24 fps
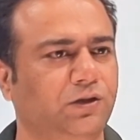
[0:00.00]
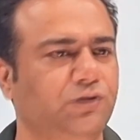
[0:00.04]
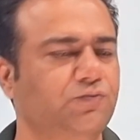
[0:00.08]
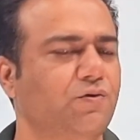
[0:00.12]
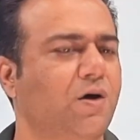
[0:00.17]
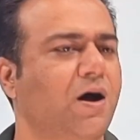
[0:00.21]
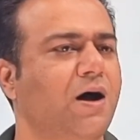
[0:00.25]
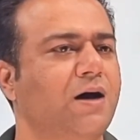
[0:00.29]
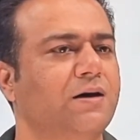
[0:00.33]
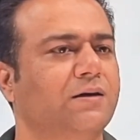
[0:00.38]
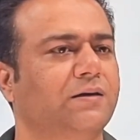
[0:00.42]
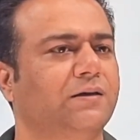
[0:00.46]

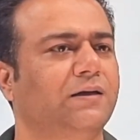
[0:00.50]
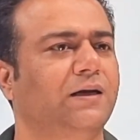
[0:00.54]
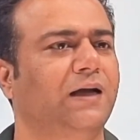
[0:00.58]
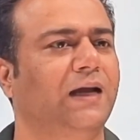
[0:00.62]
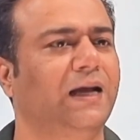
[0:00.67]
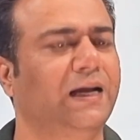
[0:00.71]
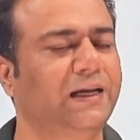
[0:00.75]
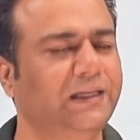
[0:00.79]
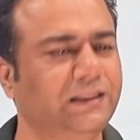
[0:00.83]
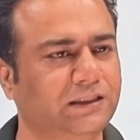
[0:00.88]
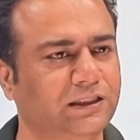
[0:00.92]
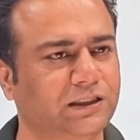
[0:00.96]
to our
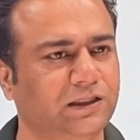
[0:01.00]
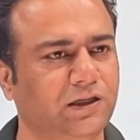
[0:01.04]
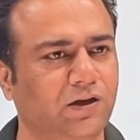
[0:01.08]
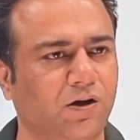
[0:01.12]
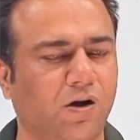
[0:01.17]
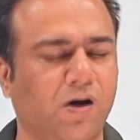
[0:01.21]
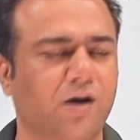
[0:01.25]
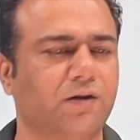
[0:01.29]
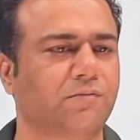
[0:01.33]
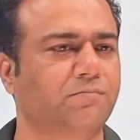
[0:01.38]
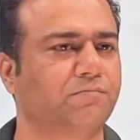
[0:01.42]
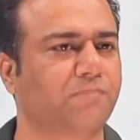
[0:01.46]
health
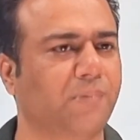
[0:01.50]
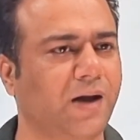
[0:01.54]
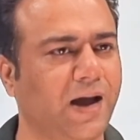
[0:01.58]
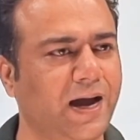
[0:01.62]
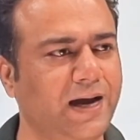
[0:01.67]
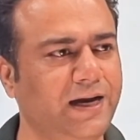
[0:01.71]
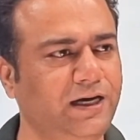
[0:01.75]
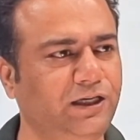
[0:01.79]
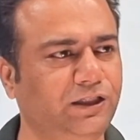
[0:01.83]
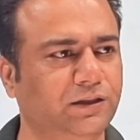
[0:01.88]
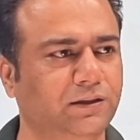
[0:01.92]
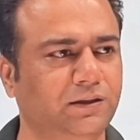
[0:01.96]
or
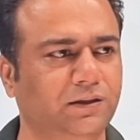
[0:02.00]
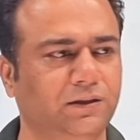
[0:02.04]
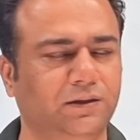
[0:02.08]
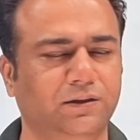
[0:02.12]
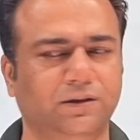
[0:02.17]
mind.